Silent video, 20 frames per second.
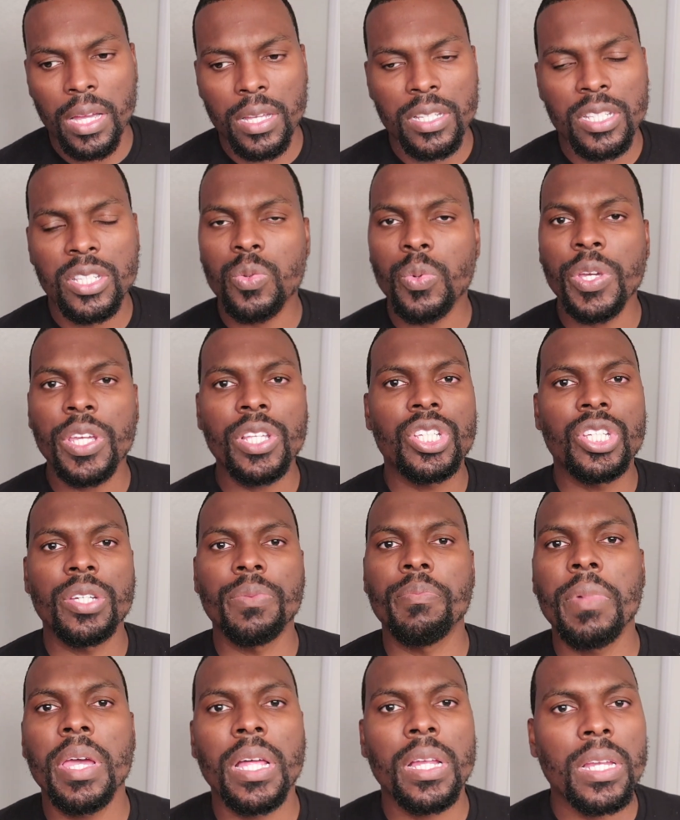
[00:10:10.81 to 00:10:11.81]
Sweet
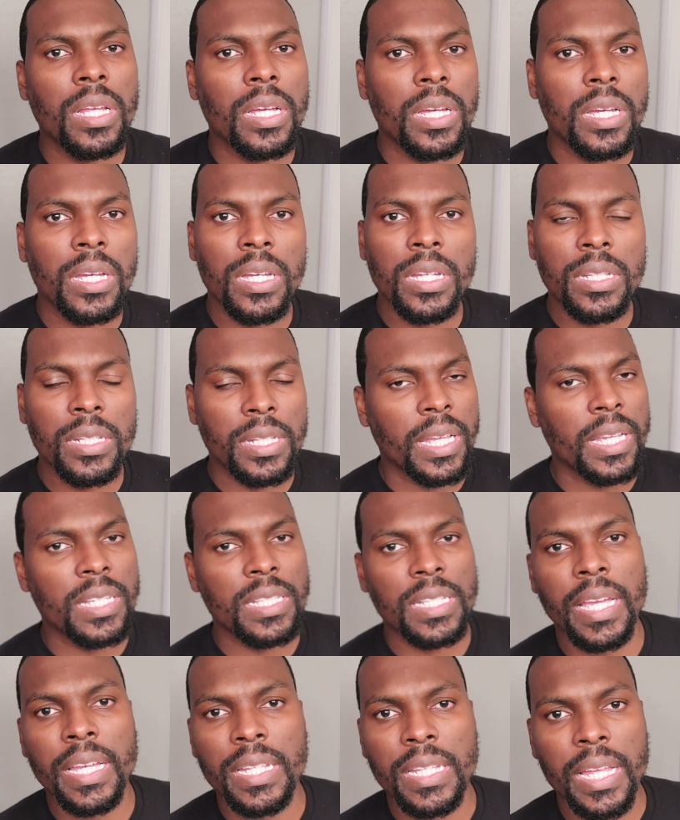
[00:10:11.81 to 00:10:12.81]
Jamila, things
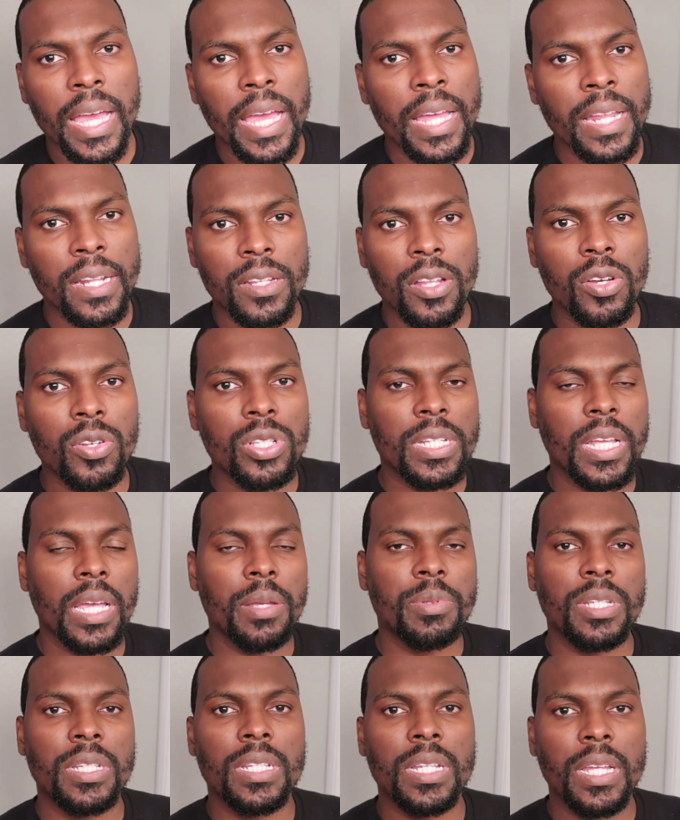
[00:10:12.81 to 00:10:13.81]
like that. Those
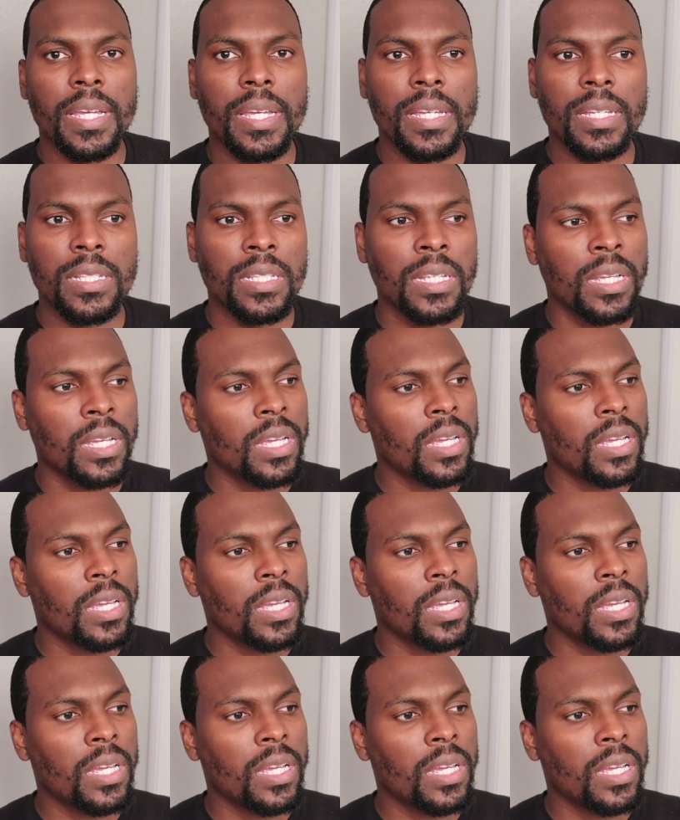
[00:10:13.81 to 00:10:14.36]
types of things.